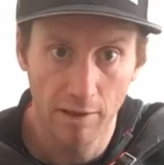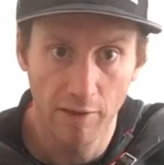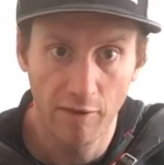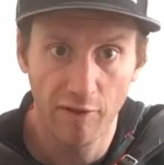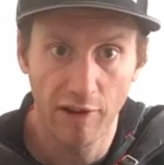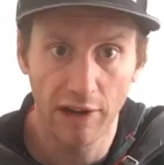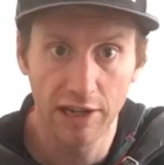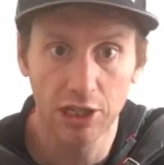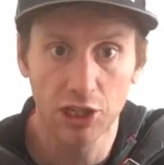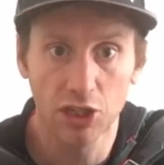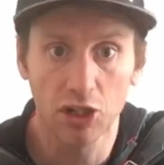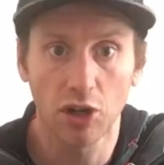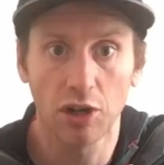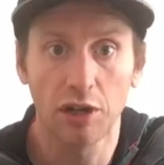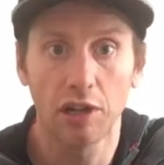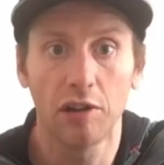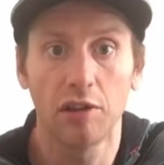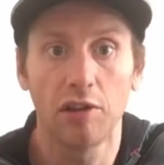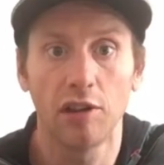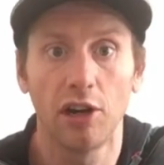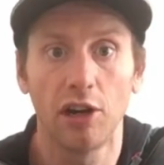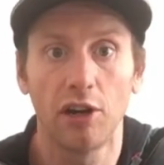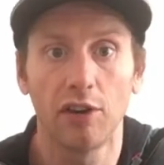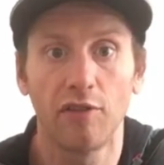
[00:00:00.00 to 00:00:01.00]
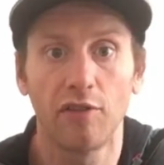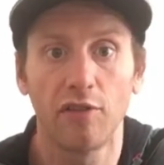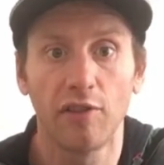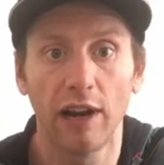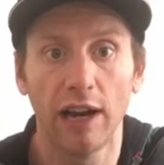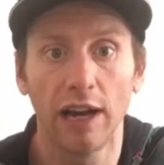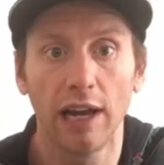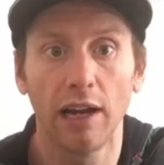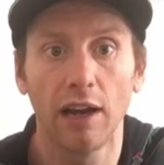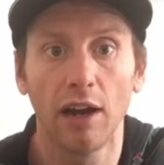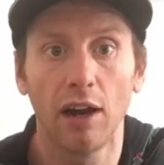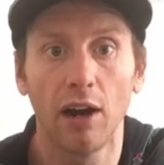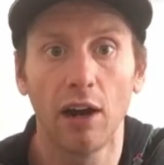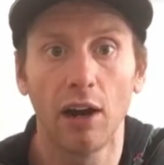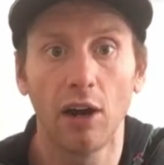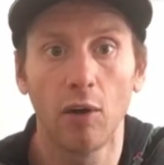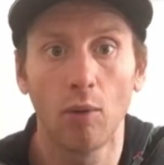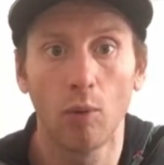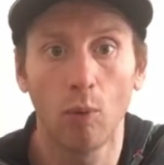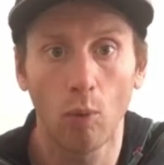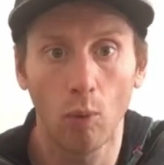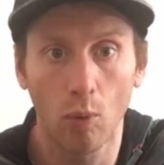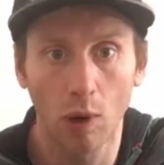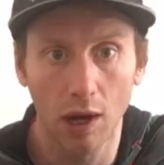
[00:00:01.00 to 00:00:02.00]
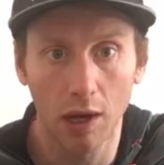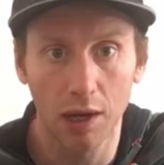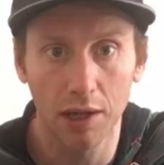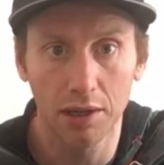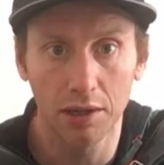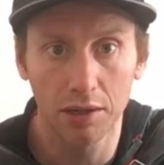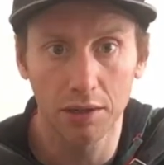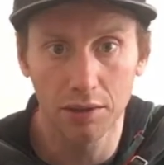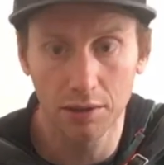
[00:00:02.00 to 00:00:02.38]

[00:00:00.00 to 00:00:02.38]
Finish on the 3rd finger. 1,